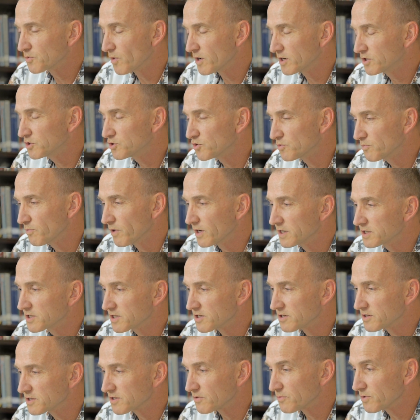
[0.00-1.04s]
22
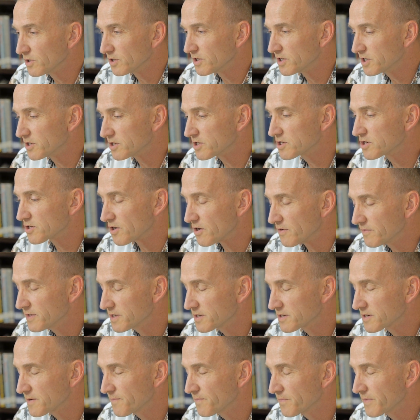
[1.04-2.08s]
plus years of really good
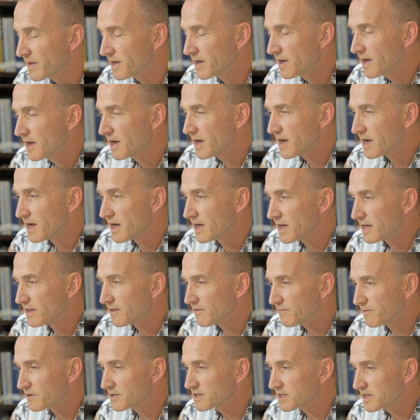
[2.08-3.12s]
service.
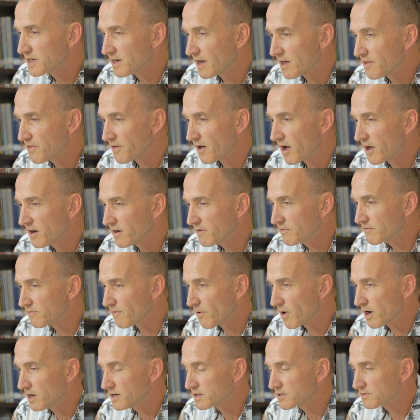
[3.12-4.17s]
And the first thing I thought
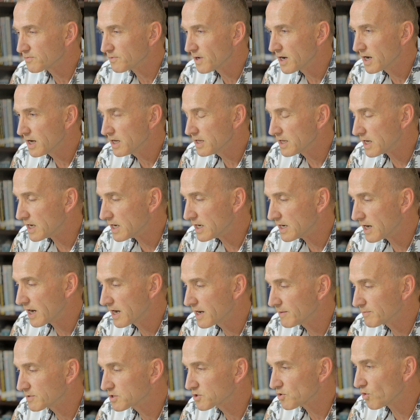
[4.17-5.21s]
of was, well,
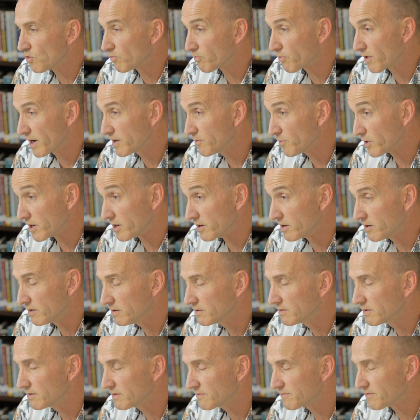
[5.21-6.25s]
I am the sole breadwinner
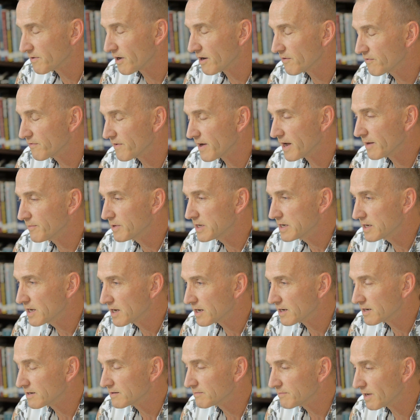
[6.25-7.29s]
for our family.
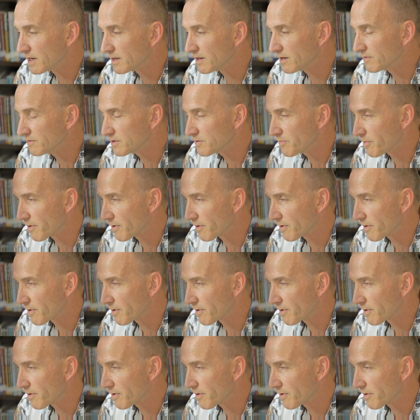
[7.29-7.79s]
My lovely